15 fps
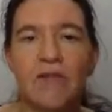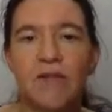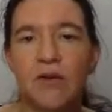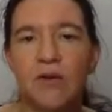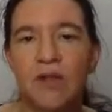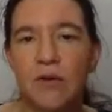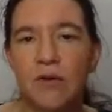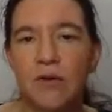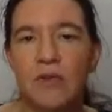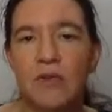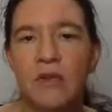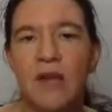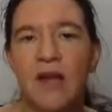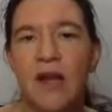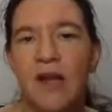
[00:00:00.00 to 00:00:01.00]
for
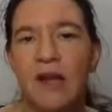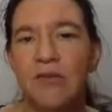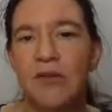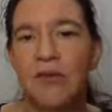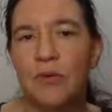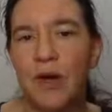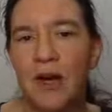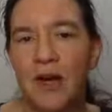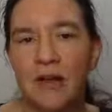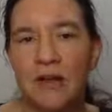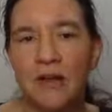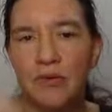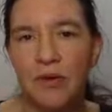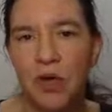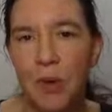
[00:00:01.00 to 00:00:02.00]
those, I require uh,
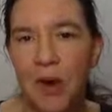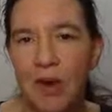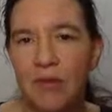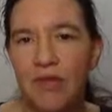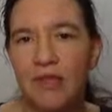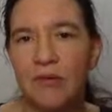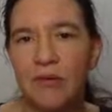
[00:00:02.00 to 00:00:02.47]
the requirement